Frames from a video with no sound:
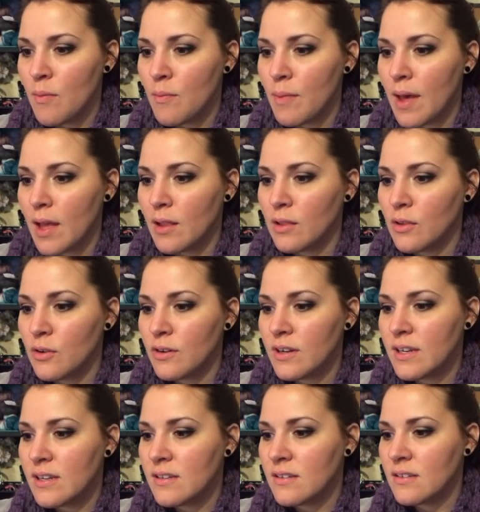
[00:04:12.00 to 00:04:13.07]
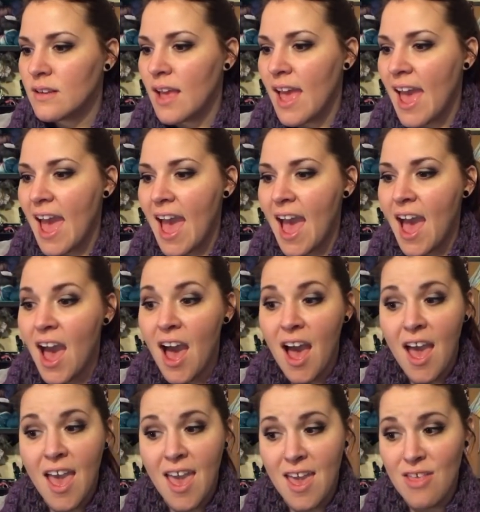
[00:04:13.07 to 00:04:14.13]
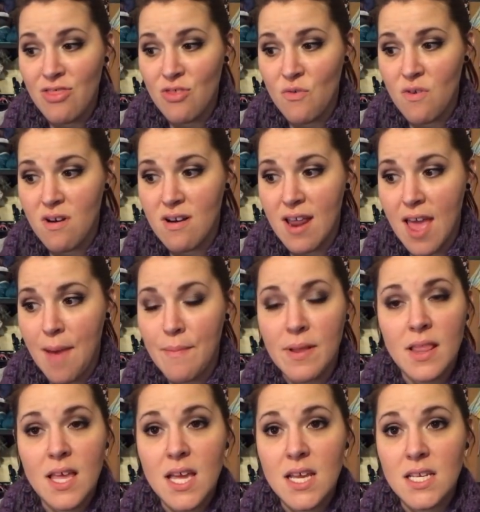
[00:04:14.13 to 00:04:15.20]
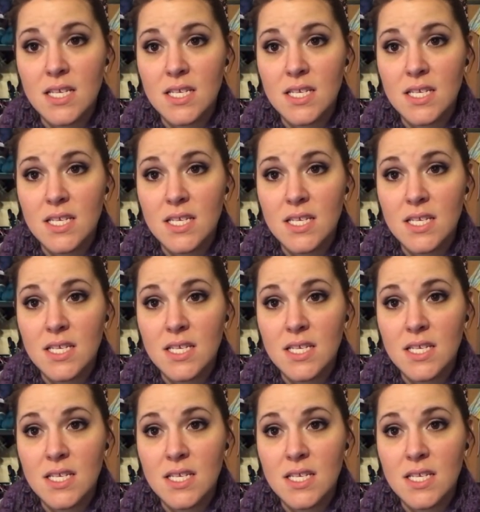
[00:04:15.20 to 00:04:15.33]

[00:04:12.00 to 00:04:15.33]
By Lorene Haythorn Eppolite